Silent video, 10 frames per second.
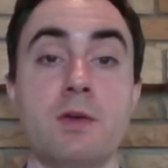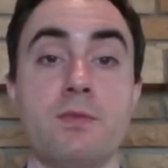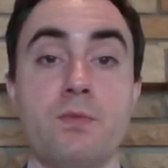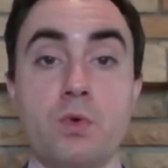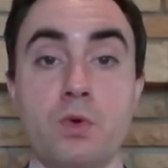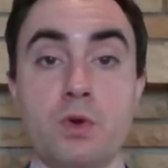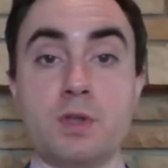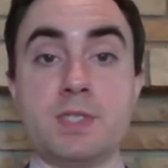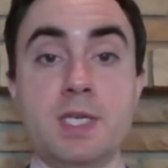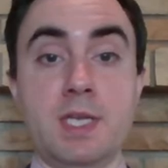for
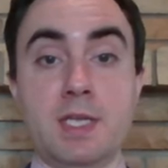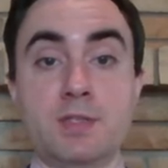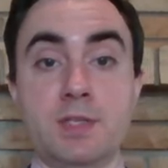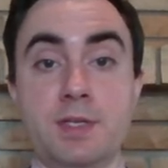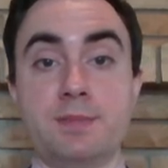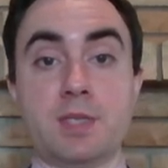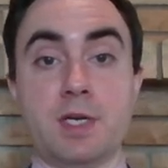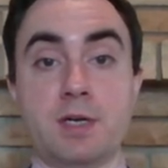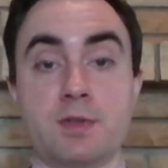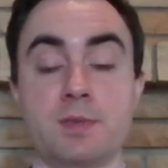St. Anselm's
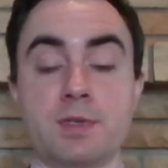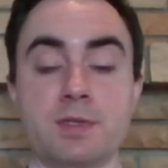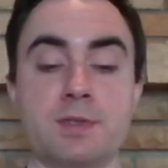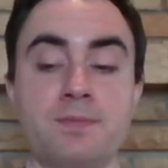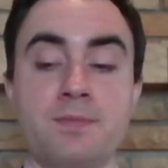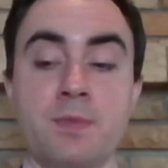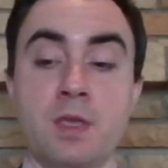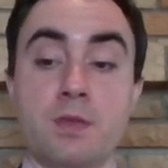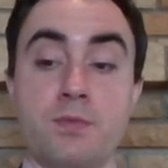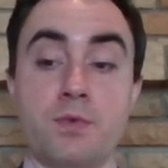argument.
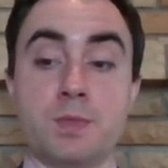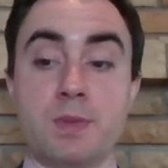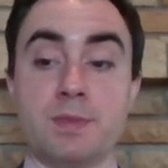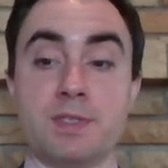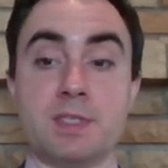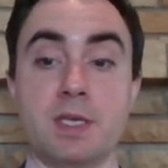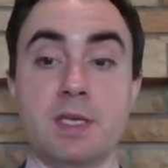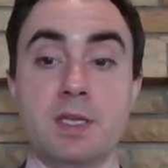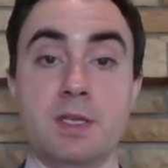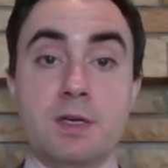The first premise
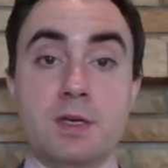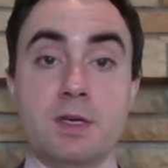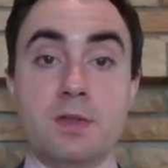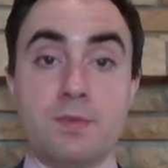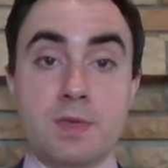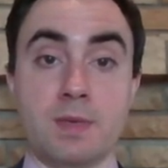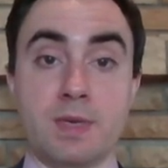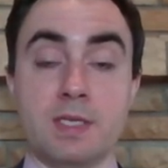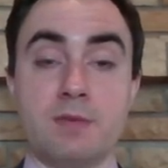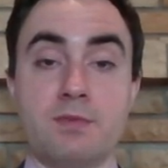said that
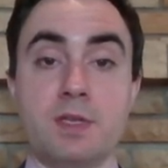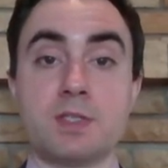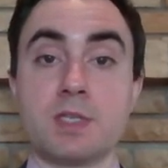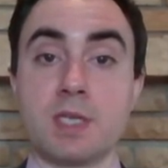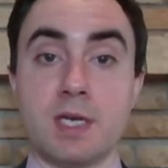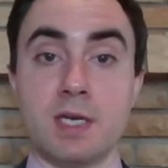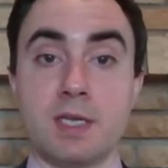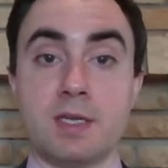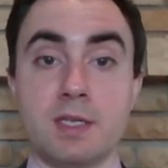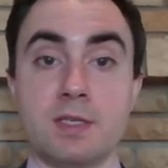by definition
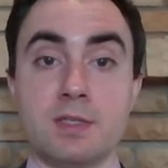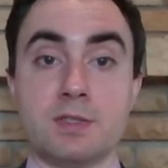God is